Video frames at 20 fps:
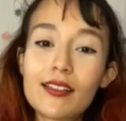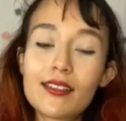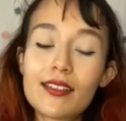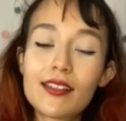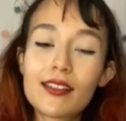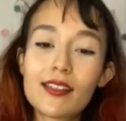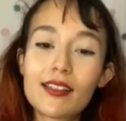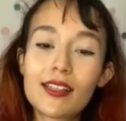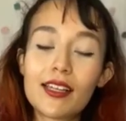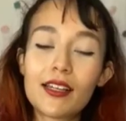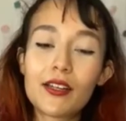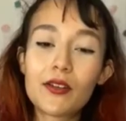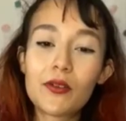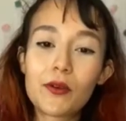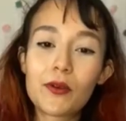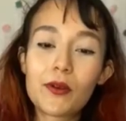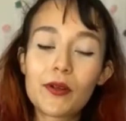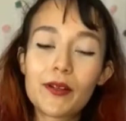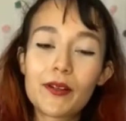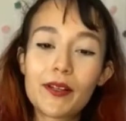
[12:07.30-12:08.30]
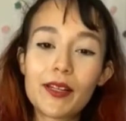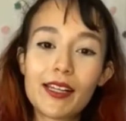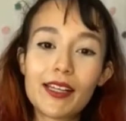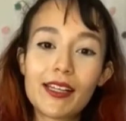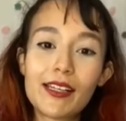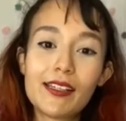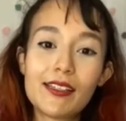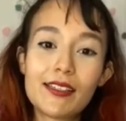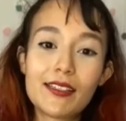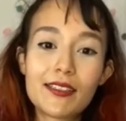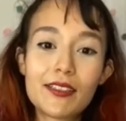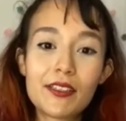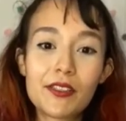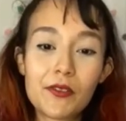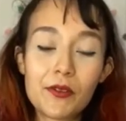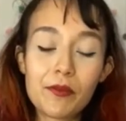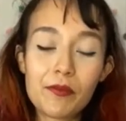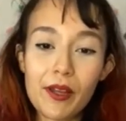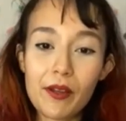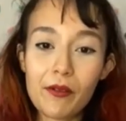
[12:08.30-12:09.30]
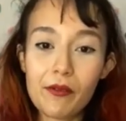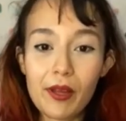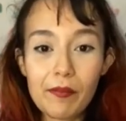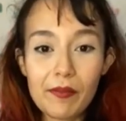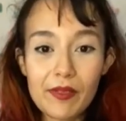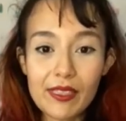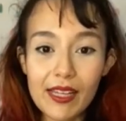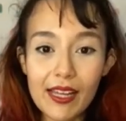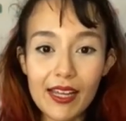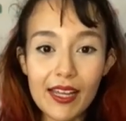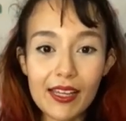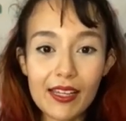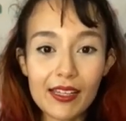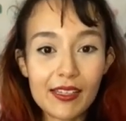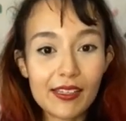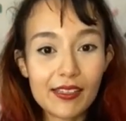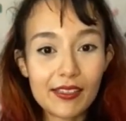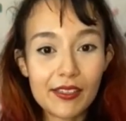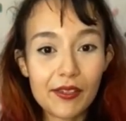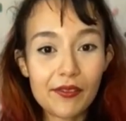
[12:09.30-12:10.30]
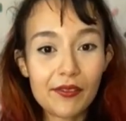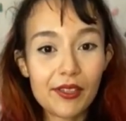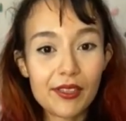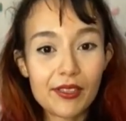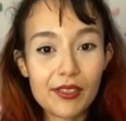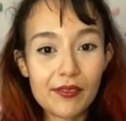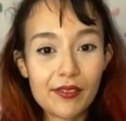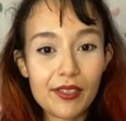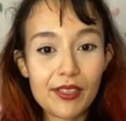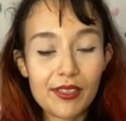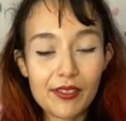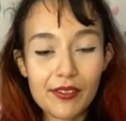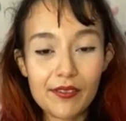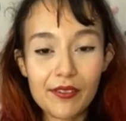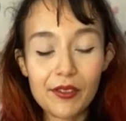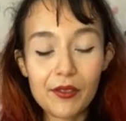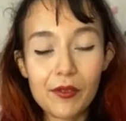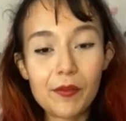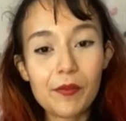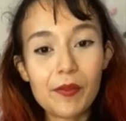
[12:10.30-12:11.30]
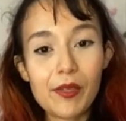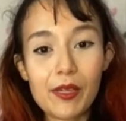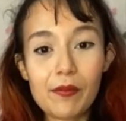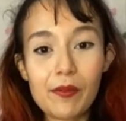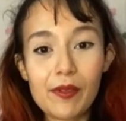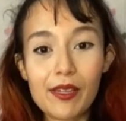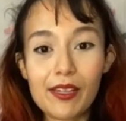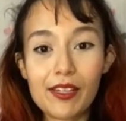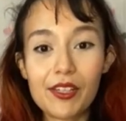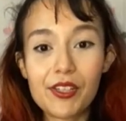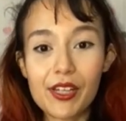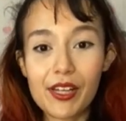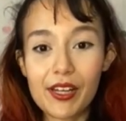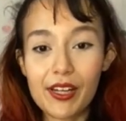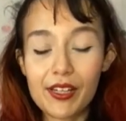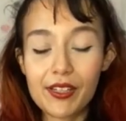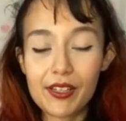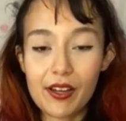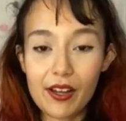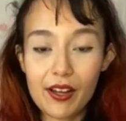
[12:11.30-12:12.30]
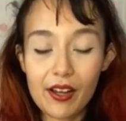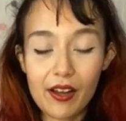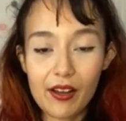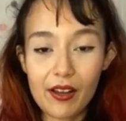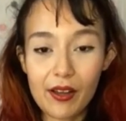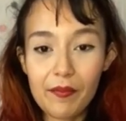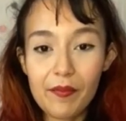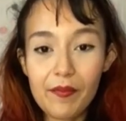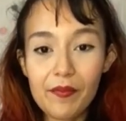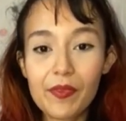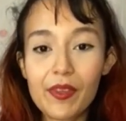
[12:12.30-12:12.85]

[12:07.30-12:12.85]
day that they can order it is through my website, www.pbandjenny.com,